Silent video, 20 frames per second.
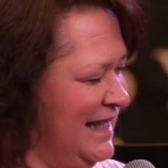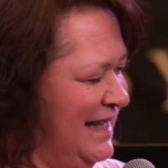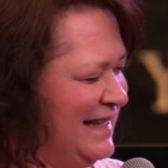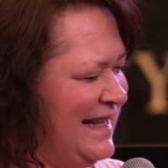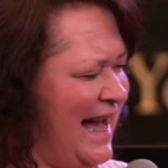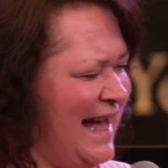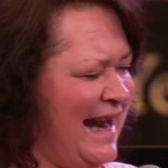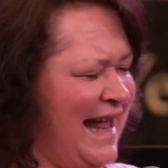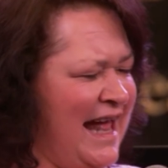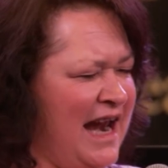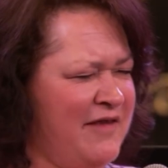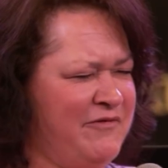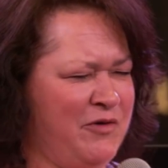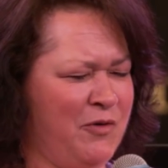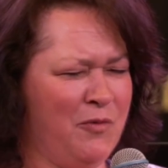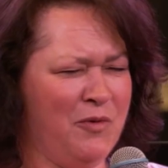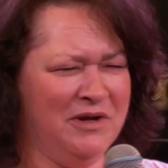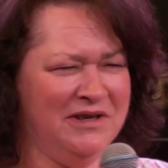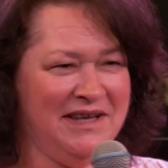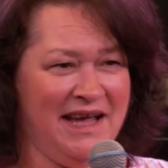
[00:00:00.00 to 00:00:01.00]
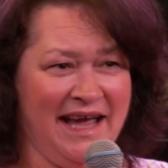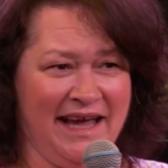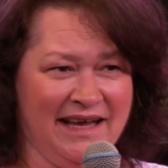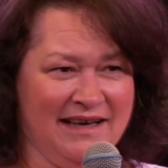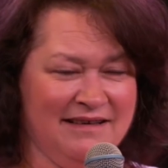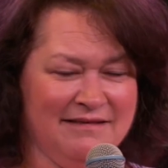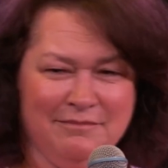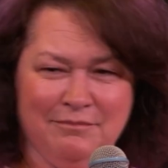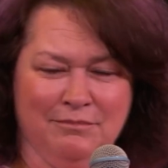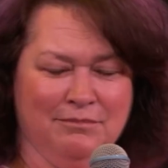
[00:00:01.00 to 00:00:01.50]
Got out of it one day
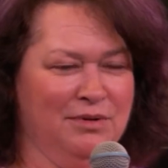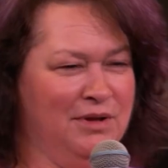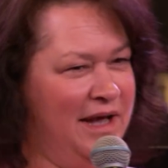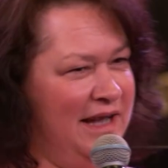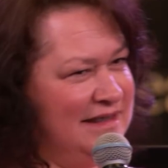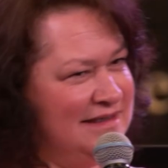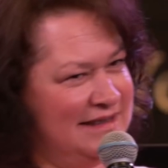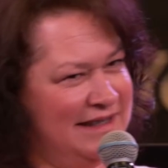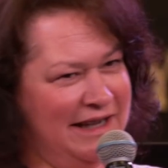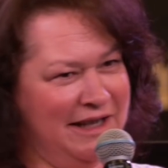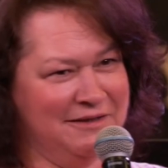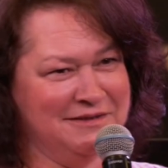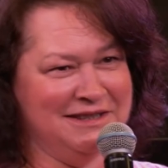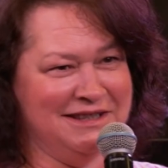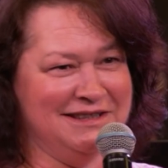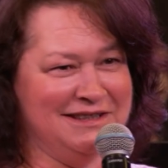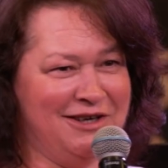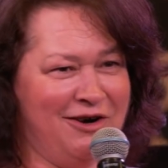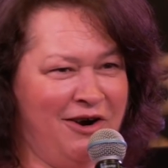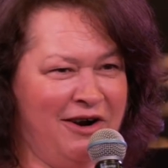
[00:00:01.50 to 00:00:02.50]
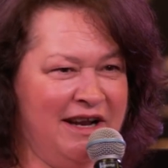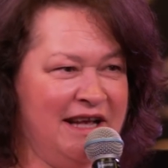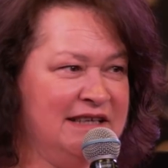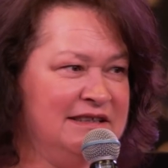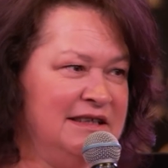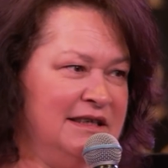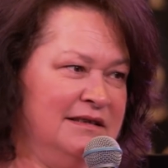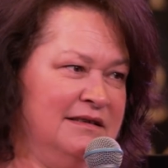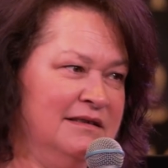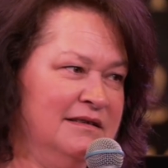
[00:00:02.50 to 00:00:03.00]
and bless Nelson's heart. He
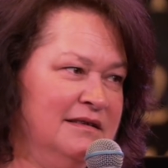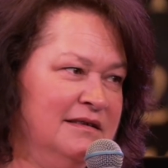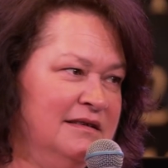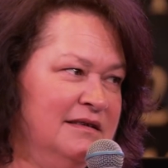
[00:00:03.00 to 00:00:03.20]
said,